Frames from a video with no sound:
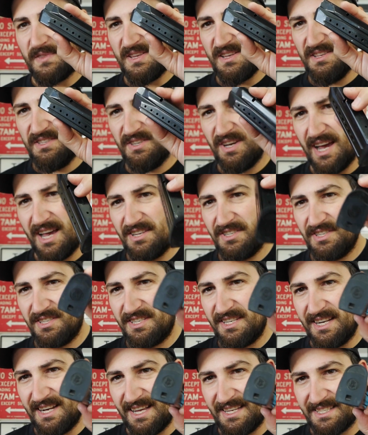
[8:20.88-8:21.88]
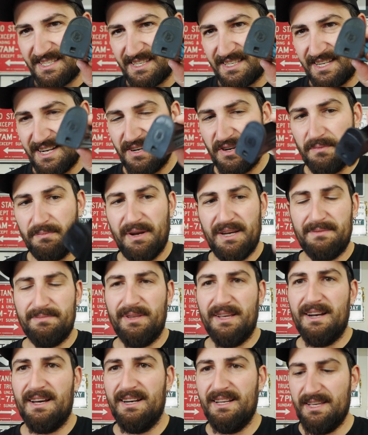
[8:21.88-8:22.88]
So as you see, it has the standard base
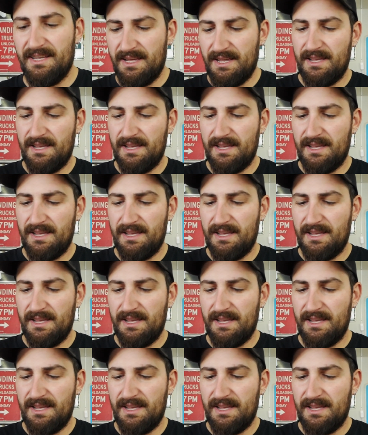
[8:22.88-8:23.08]
plate on it.